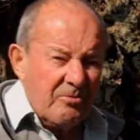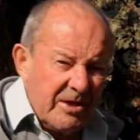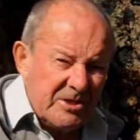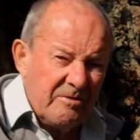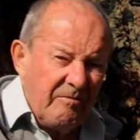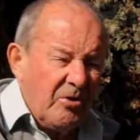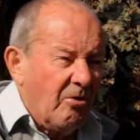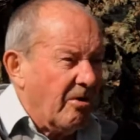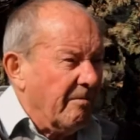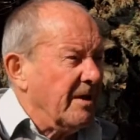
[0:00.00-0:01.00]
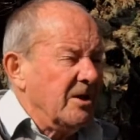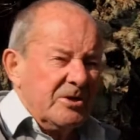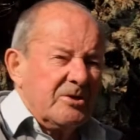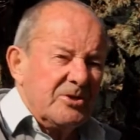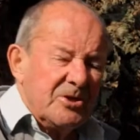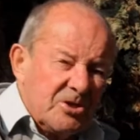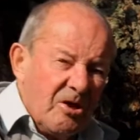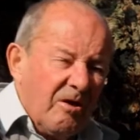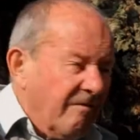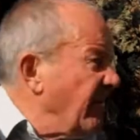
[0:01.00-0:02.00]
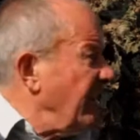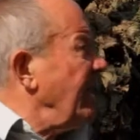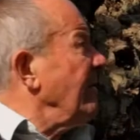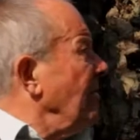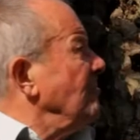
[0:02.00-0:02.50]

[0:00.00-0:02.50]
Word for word: to the rest of Europe to conserve our